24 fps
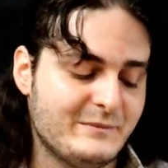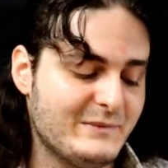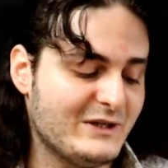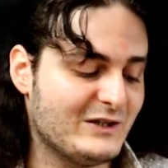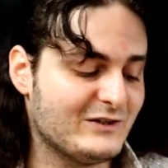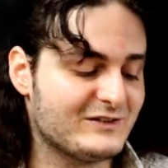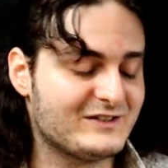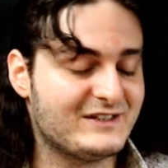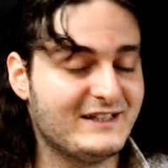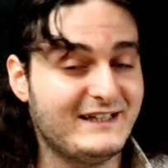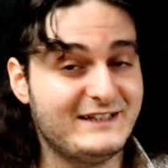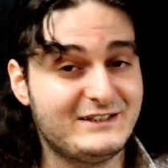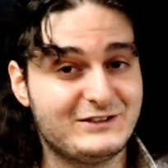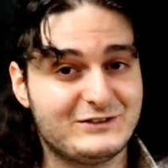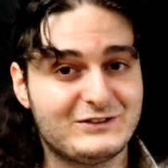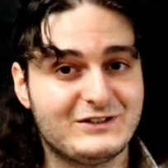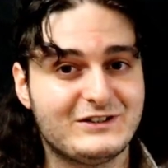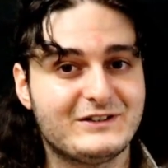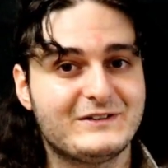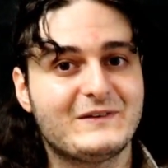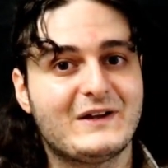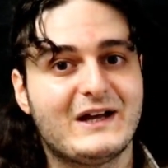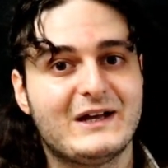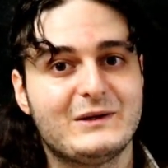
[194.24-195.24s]
Because later
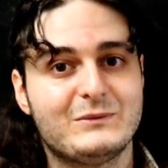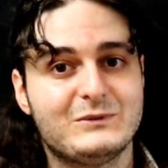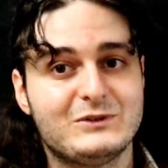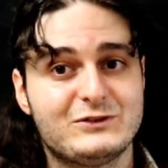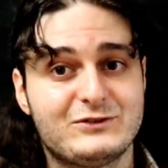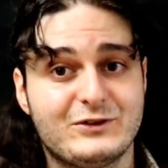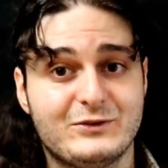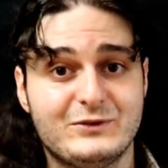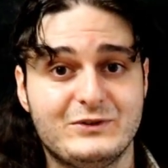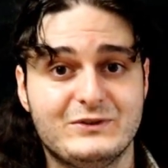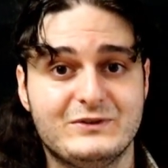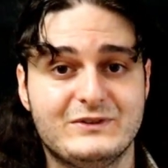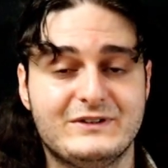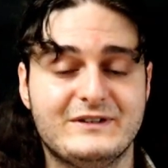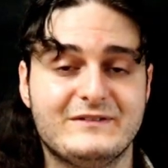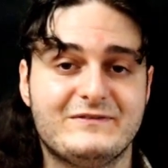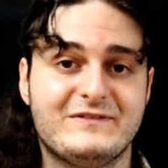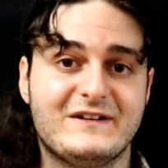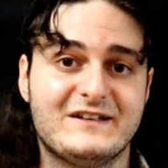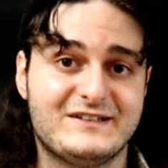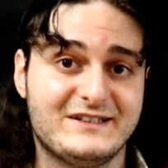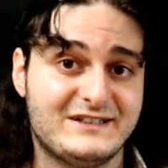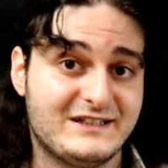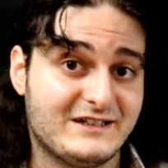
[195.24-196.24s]
on, I will show you in the
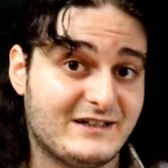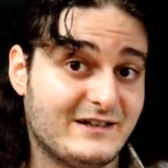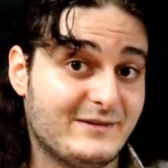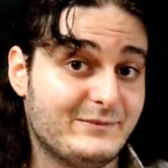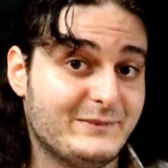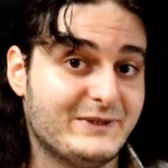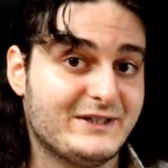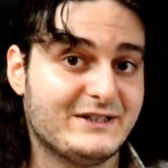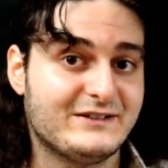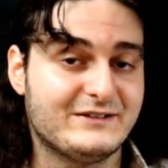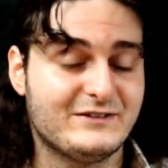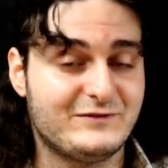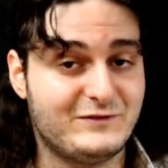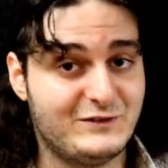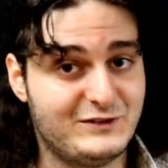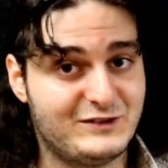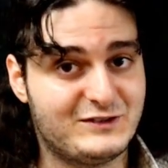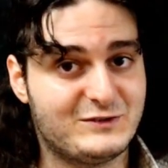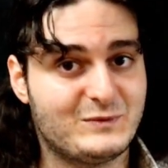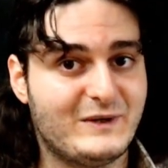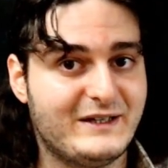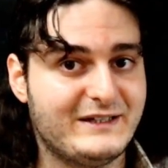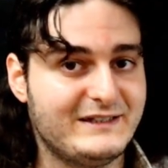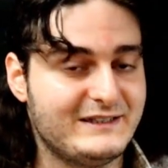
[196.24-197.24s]
falseta coming, the
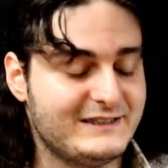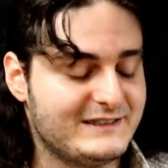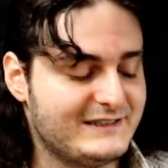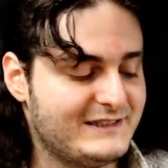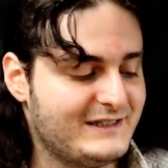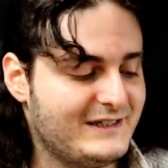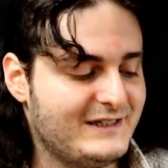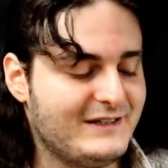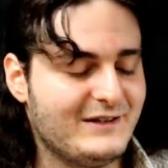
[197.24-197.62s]
first one,